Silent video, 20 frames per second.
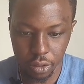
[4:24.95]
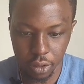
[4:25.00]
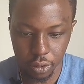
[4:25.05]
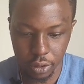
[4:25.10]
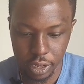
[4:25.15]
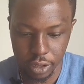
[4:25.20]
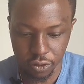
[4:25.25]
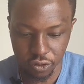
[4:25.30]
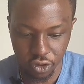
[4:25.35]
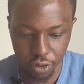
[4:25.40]
So
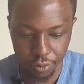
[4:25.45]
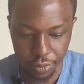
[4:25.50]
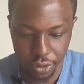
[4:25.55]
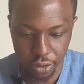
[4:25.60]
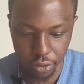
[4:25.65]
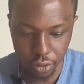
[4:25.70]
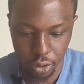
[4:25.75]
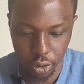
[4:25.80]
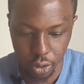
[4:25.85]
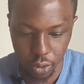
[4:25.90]
let's jump
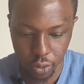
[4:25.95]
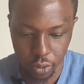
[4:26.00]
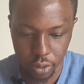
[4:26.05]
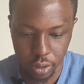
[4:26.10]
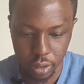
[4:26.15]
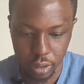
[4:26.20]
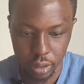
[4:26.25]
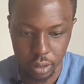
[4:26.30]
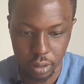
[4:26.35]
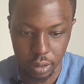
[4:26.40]
into the
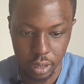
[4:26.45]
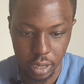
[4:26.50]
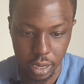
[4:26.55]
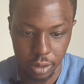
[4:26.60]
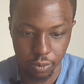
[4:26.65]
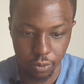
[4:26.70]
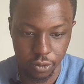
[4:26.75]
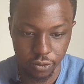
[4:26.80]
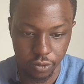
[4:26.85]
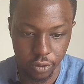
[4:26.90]
code,
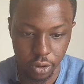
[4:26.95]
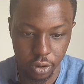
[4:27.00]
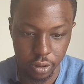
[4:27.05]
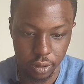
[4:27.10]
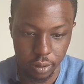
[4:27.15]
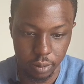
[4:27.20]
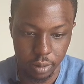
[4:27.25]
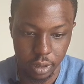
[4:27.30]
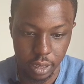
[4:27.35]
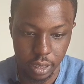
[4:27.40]
and we've
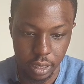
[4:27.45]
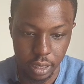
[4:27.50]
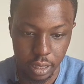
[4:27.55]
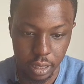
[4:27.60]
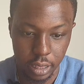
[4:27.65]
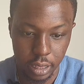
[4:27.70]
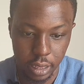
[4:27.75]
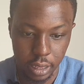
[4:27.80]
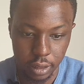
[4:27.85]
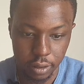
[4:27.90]
got
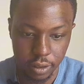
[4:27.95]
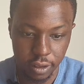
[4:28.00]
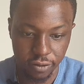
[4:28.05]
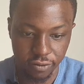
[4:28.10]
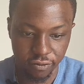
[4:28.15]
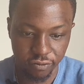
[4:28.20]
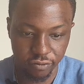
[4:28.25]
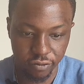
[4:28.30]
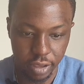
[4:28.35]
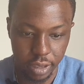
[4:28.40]

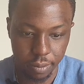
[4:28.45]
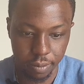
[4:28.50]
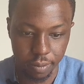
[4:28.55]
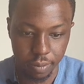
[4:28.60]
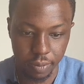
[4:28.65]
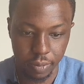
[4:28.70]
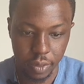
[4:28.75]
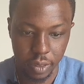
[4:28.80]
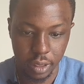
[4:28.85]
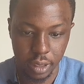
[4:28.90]
this theme,
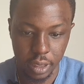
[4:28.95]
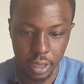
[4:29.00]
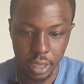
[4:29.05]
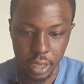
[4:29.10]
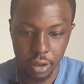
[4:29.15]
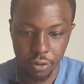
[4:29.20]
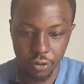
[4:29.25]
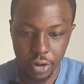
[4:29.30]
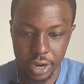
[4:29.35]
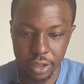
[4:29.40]

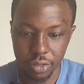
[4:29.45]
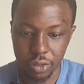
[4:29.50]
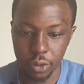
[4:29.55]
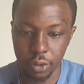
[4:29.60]
right?